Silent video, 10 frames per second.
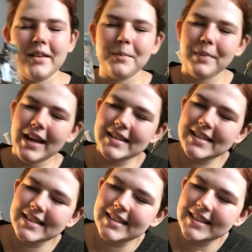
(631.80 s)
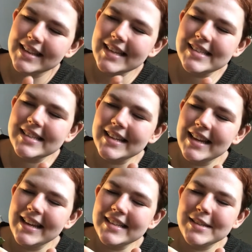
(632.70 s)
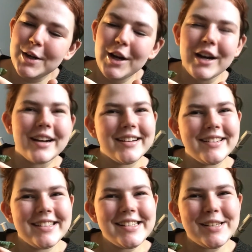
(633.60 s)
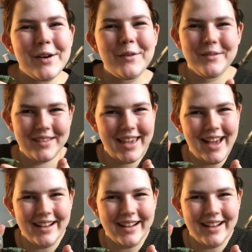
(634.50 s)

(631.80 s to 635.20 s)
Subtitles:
But this is her. So yeah.